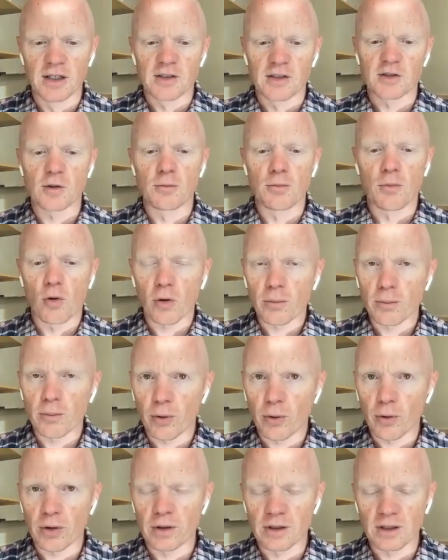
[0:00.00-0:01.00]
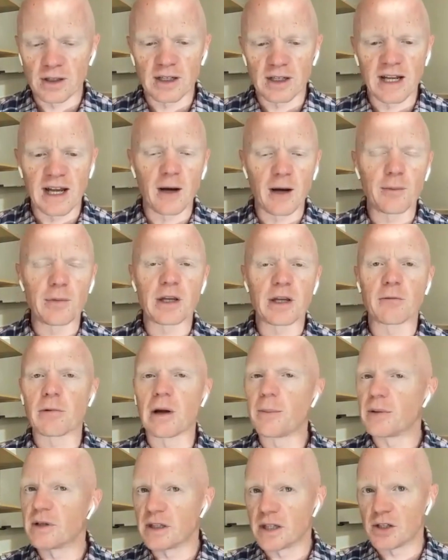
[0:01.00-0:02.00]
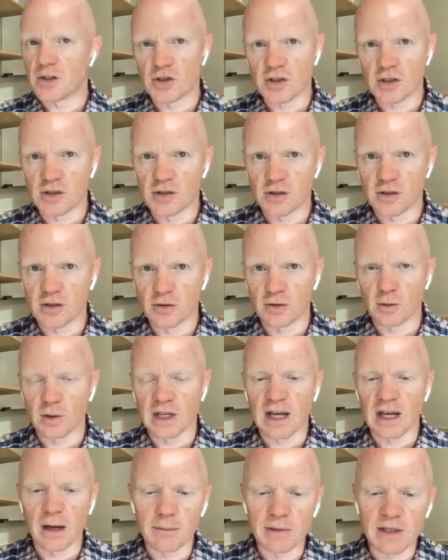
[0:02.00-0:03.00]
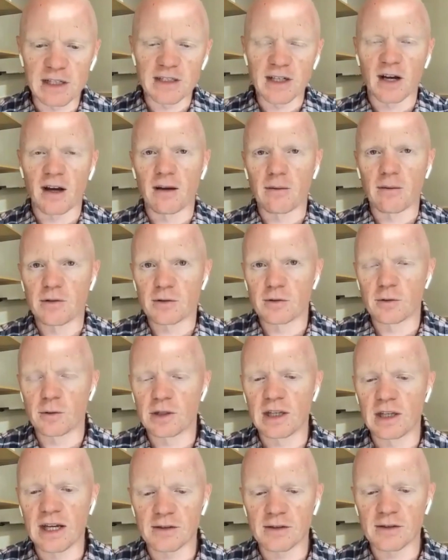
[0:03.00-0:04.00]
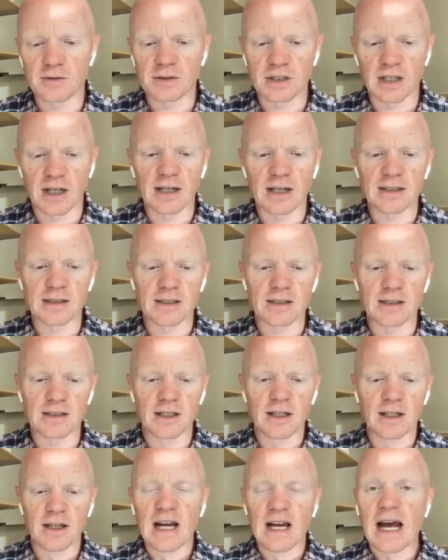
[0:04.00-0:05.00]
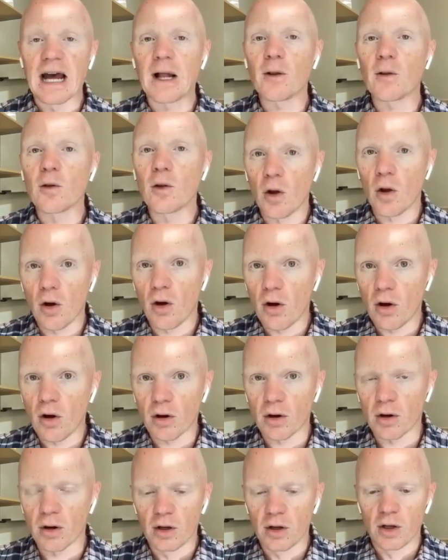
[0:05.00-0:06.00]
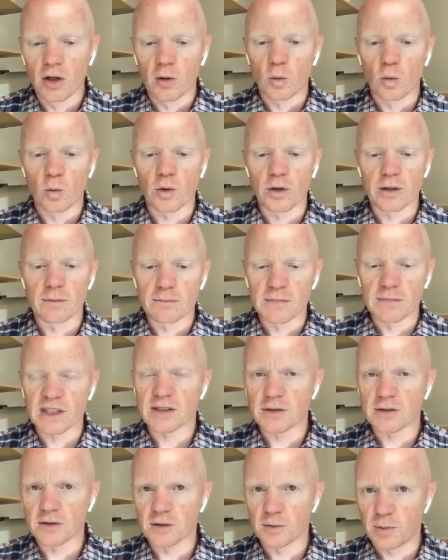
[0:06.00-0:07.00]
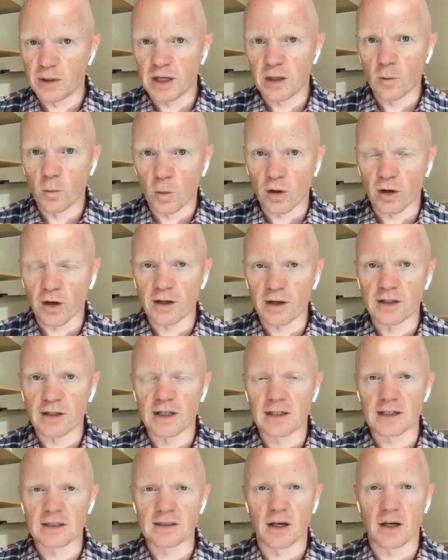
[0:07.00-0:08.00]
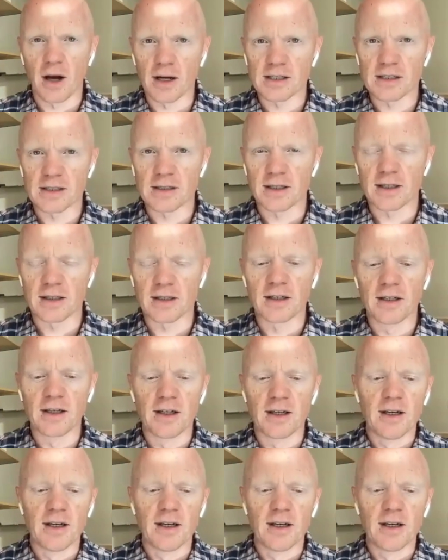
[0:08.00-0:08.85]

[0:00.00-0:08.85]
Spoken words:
So more important than how many repetitions you're doing, how many times you're doing the exercise, is how long were the muscles being worked and exhausted.